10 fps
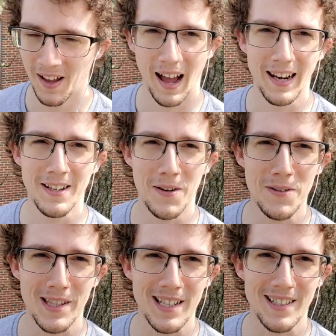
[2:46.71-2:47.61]
I didn't
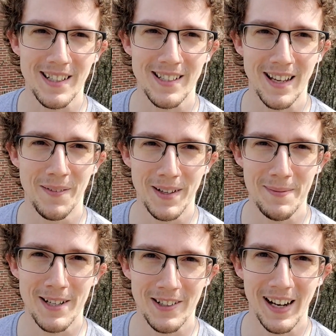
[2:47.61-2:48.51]
use these because I wanted to
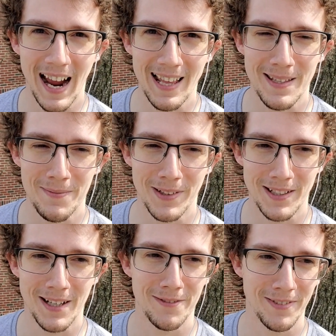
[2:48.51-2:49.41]
make sure I had them for the
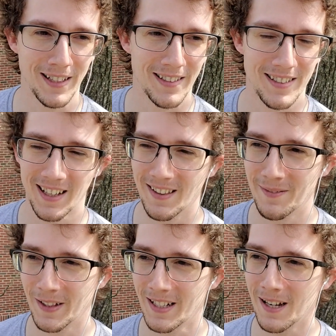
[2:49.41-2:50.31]
tough fights. And then
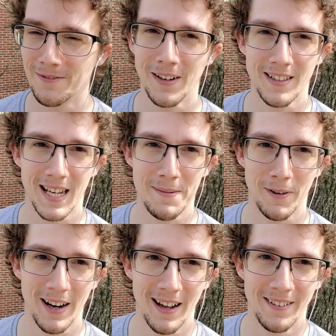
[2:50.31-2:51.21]
when the tough fights came
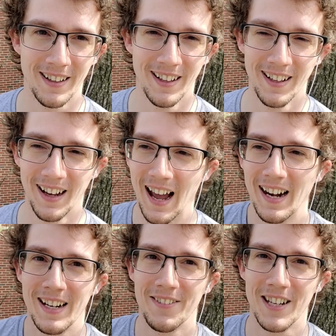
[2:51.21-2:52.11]
around, I
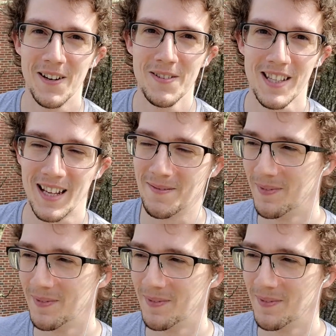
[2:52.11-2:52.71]
didn't even use them.